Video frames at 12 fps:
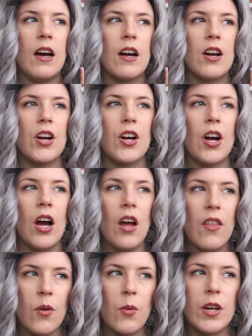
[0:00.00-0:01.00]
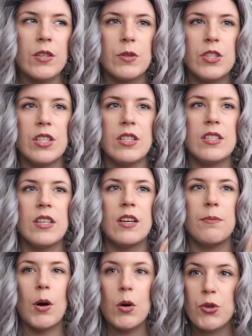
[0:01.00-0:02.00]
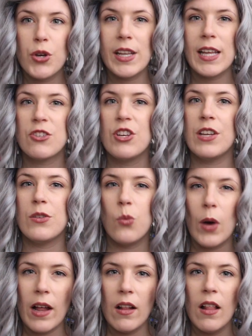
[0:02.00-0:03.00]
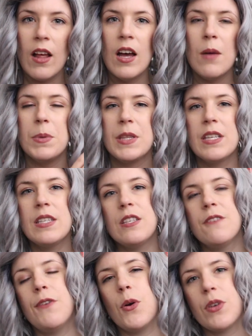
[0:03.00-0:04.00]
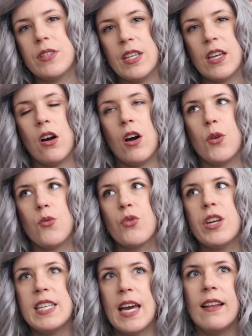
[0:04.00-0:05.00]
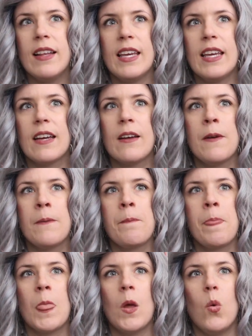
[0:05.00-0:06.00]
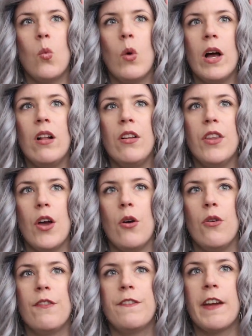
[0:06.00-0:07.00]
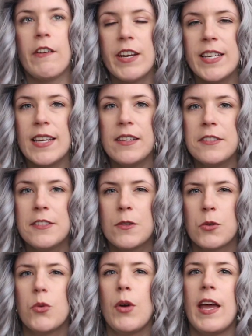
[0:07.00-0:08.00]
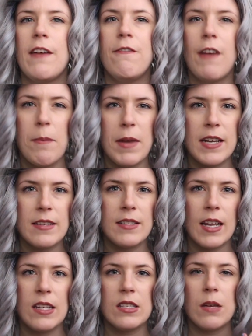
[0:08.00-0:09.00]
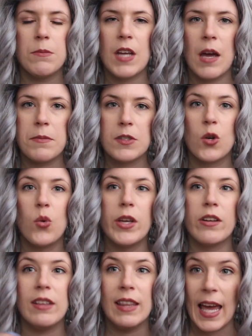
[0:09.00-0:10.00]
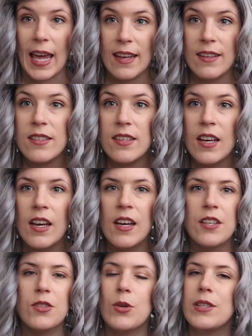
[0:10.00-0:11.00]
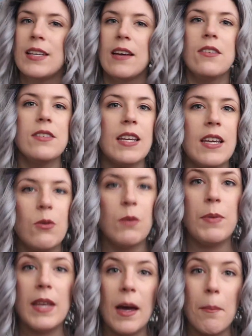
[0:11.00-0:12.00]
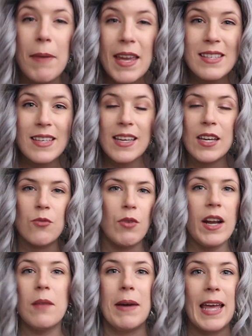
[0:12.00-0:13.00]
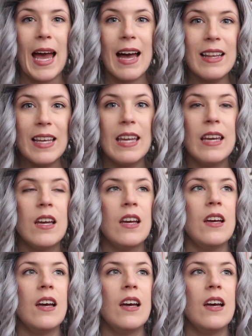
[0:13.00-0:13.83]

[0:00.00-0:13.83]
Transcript: her other works, which is a poetry collection as well, but this is focusing on retelling well-known fairy tales through a feminist and sometimes queer lens. So it sounds like it would be amazing and right up my alley.